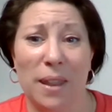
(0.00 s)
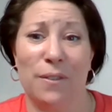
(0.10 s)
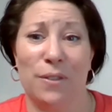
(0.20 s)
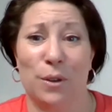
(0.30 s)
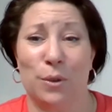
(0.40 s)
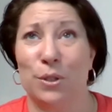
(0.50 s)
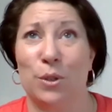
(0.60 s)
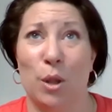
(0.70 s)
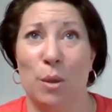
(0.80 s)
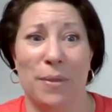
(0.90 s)
life that are just
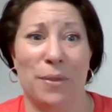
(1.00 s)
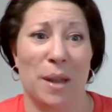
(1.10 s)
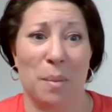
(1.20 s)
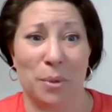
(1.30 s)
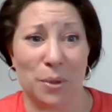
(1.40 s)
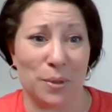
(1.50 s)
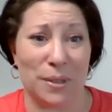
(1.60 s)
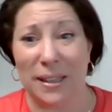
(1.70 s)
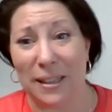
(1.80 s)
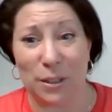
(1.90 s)
all about the numbers.
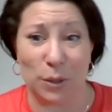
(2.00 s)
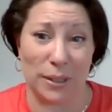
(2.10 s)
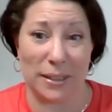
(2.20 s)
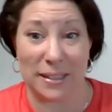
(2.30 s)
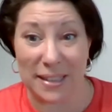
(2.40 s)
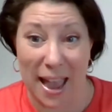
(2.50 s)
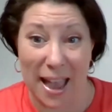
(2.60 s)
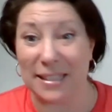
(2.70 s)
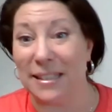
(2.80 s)
And I like to look at the stats.